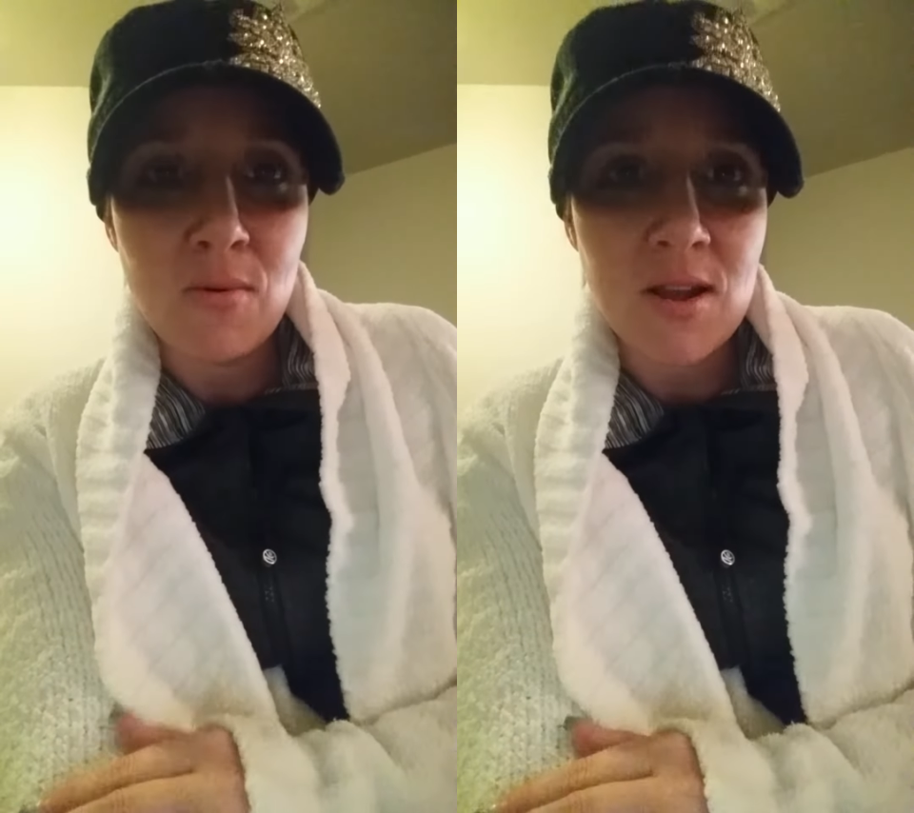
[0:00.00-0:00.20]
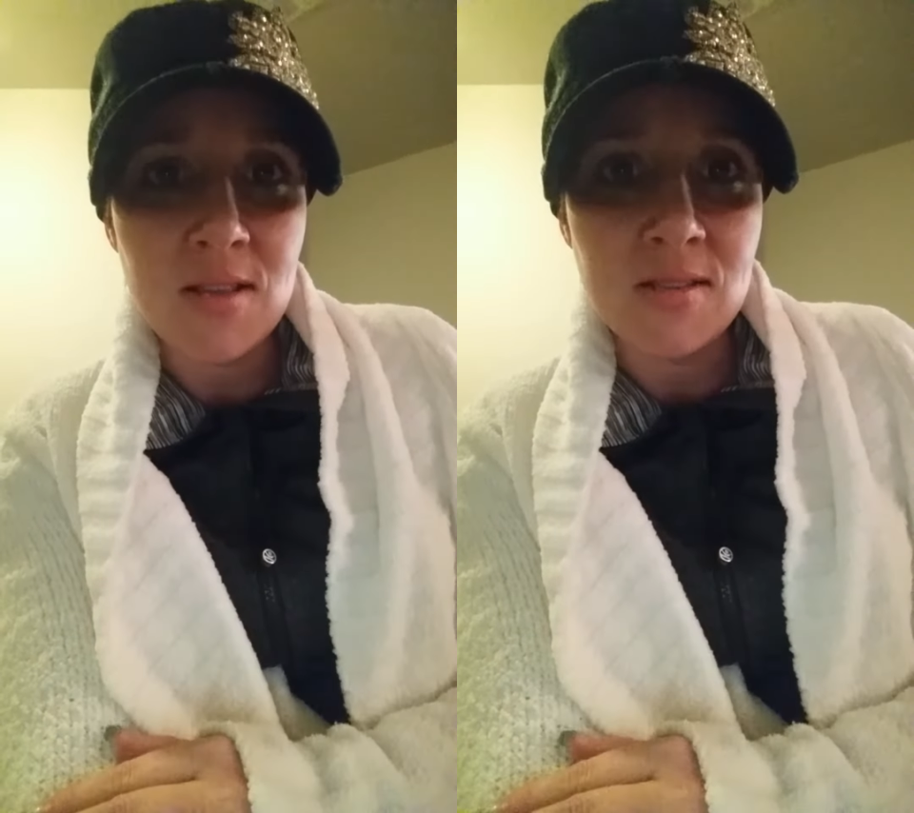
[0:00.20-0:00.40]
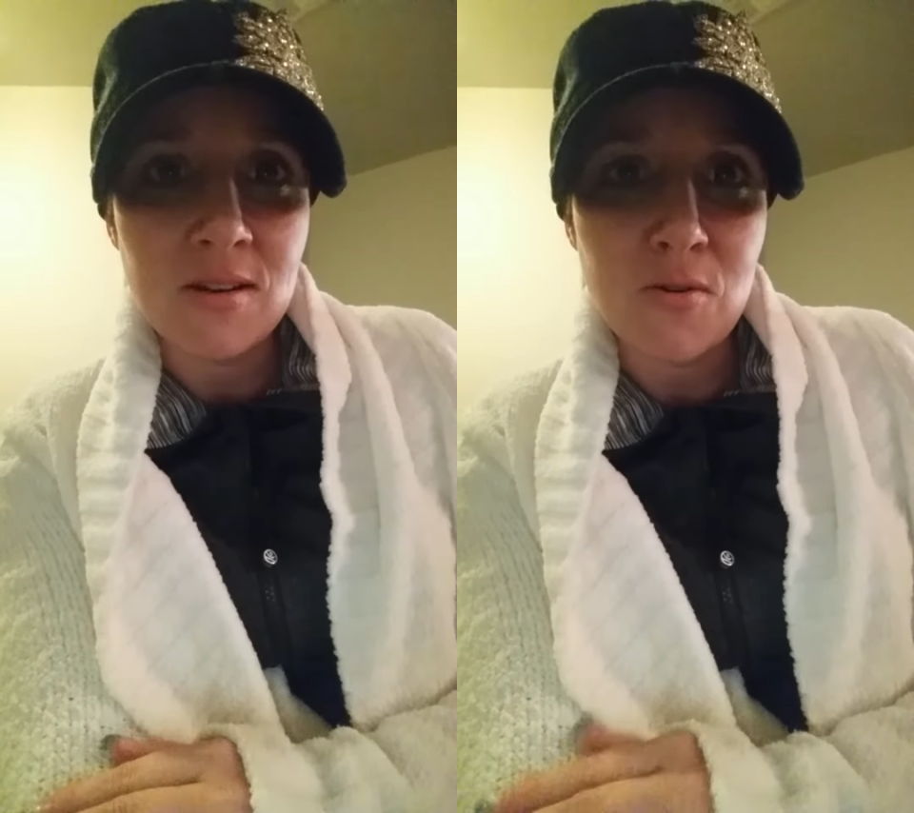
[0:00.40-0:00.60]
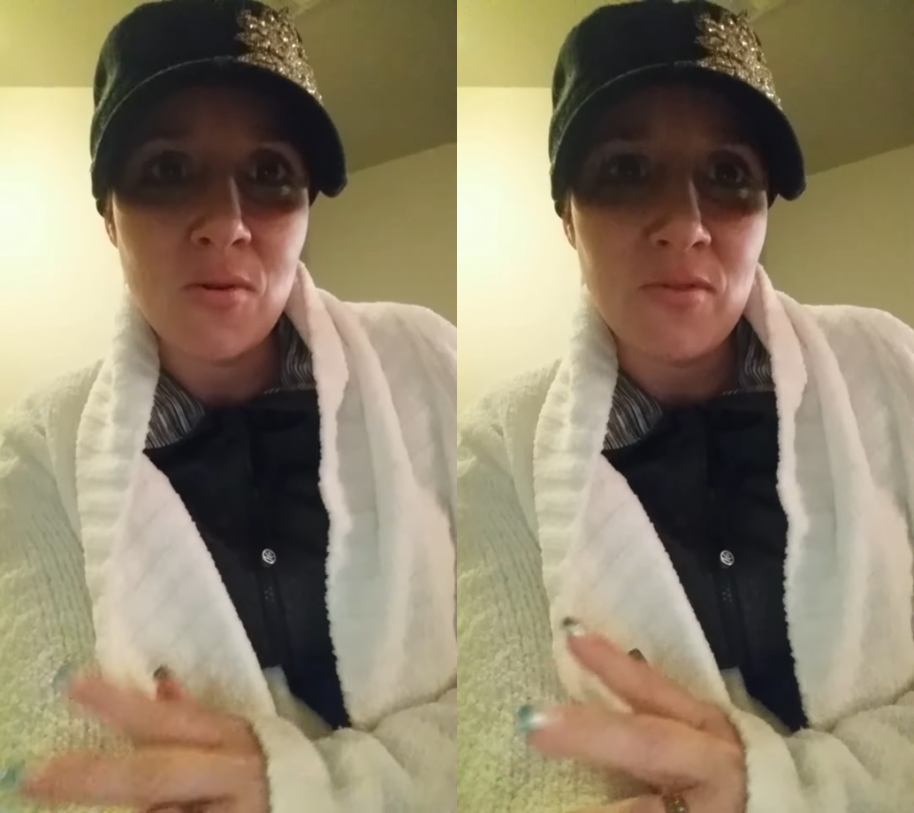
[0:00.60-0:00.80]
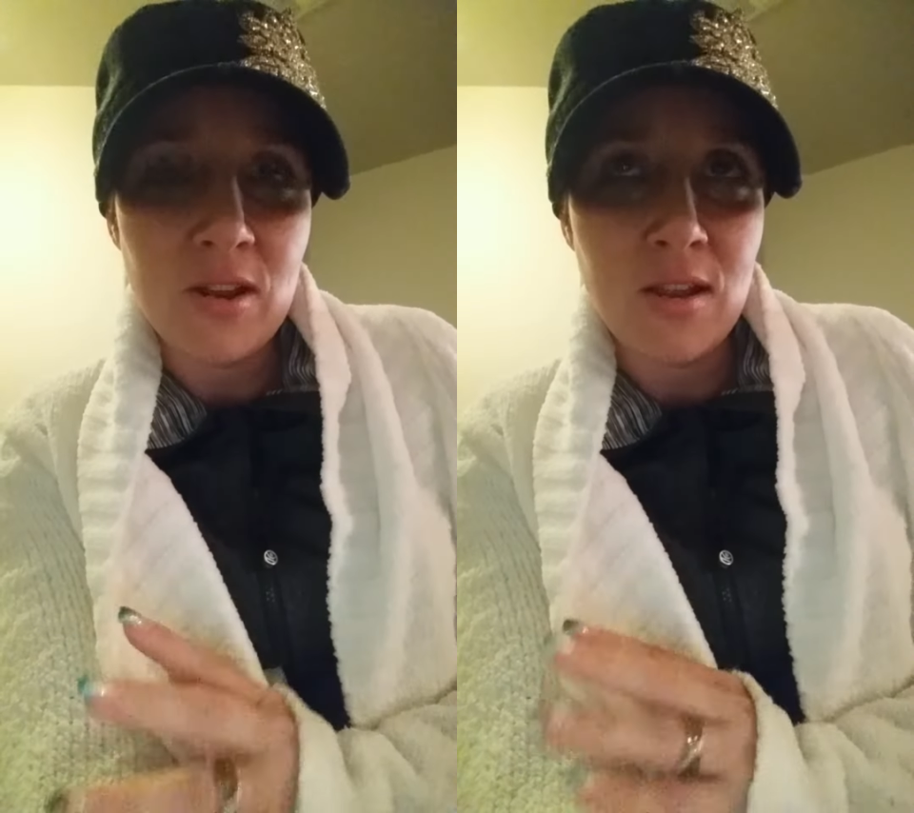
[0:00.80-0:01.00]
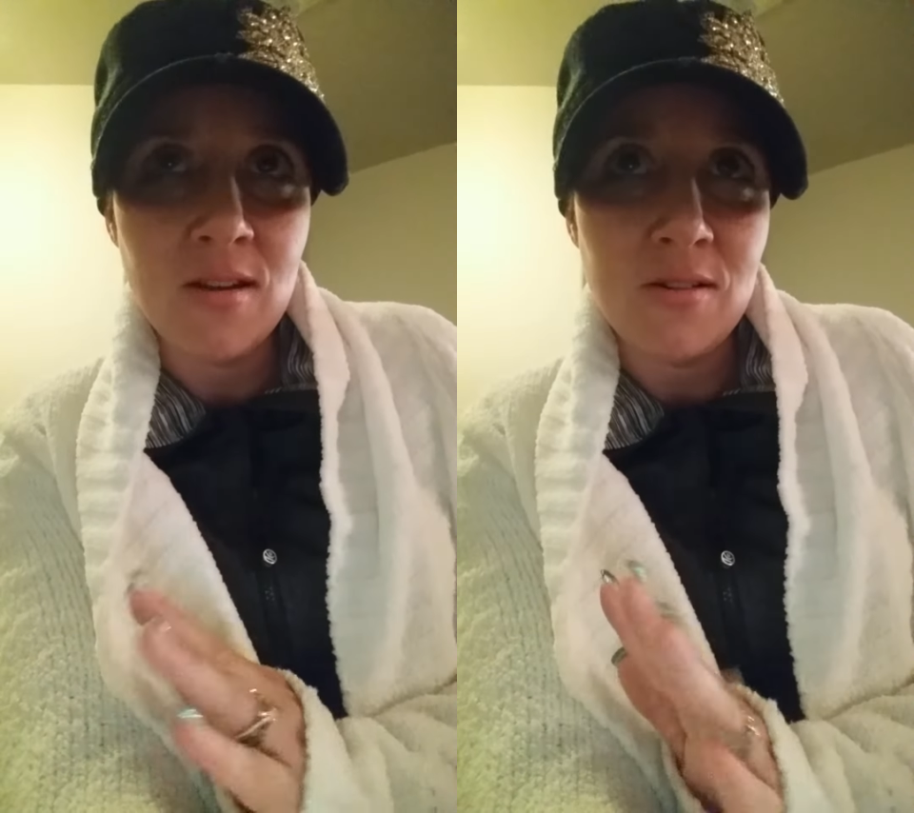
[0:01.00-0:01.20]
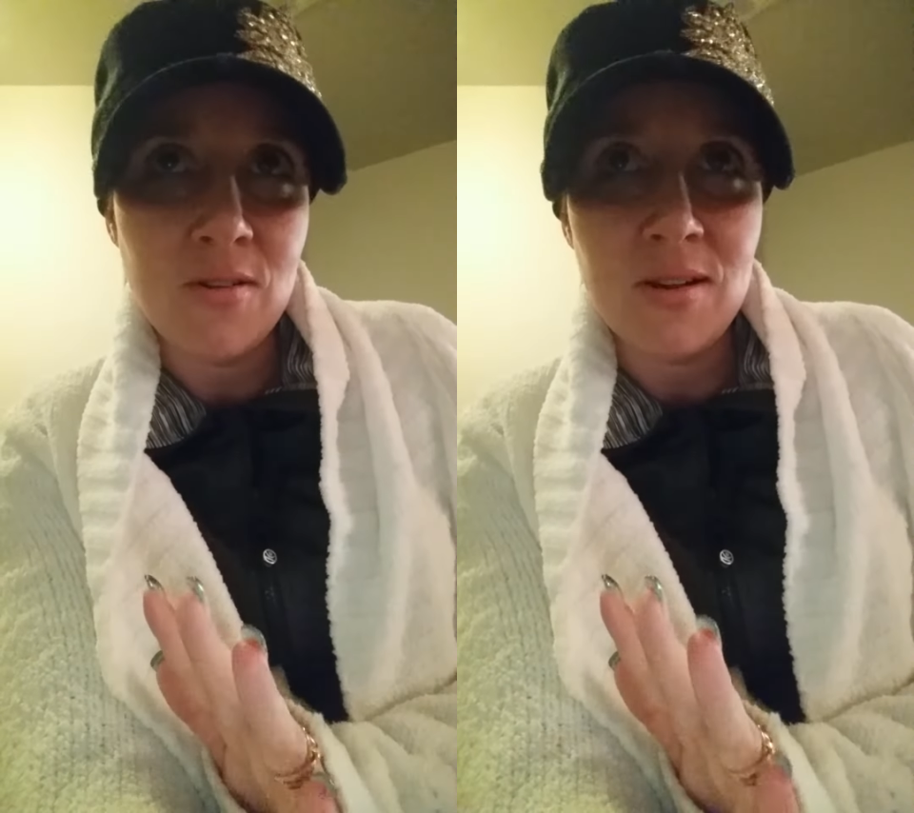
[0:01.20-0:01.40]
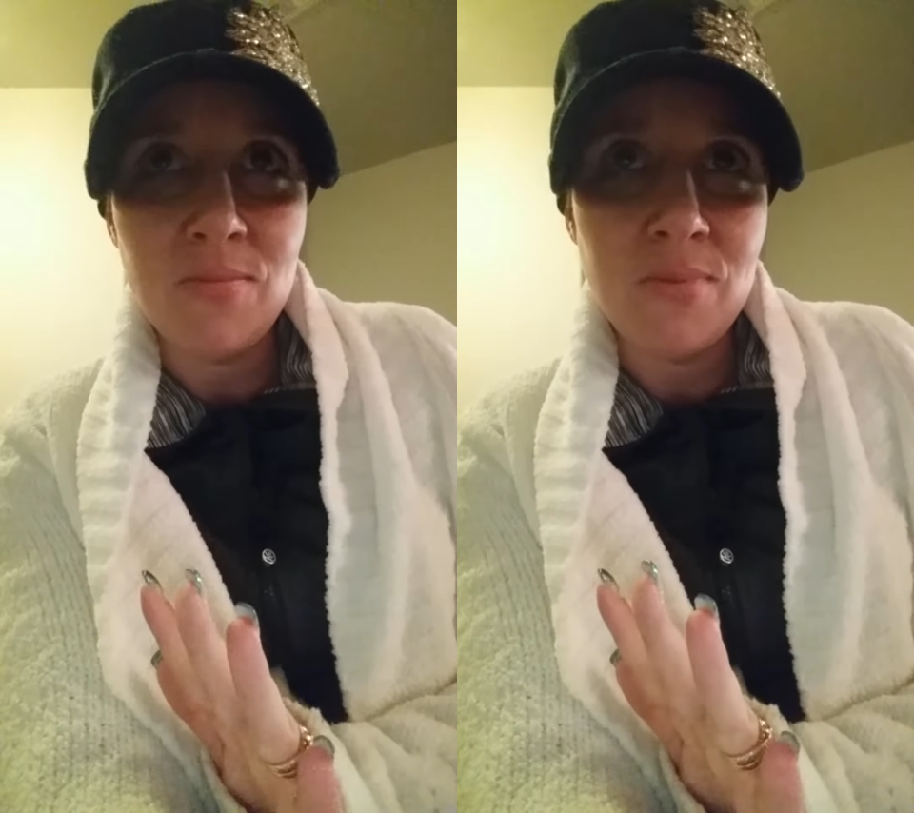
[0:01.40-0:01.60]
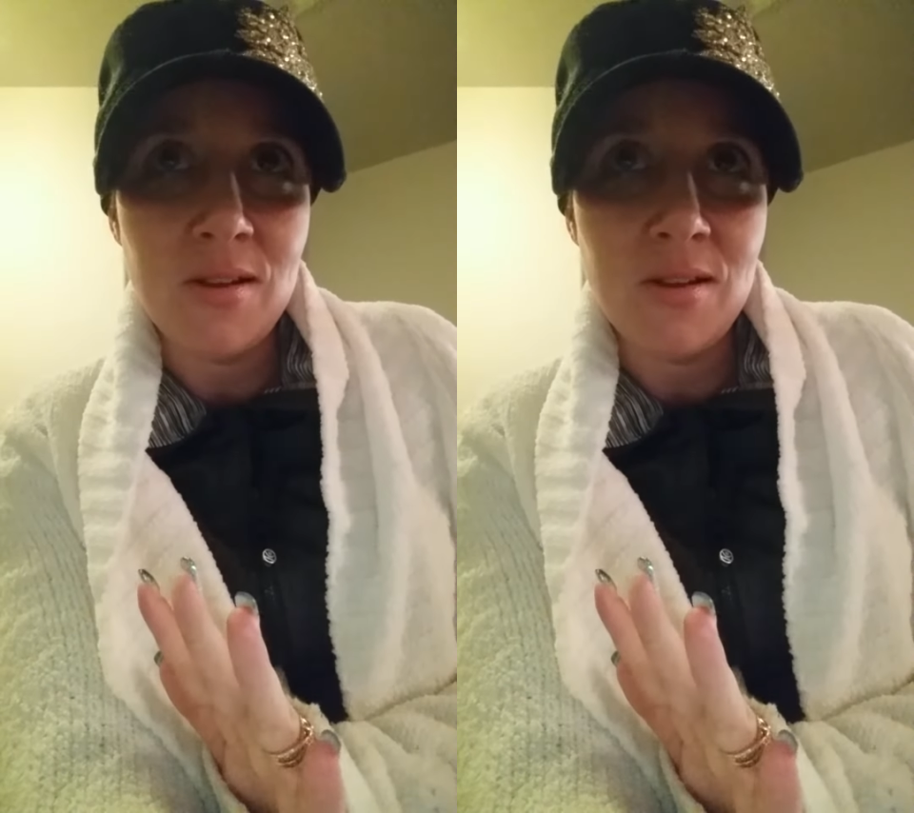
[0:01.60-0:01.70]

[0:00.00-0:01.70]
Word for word: rights and a cool video and a,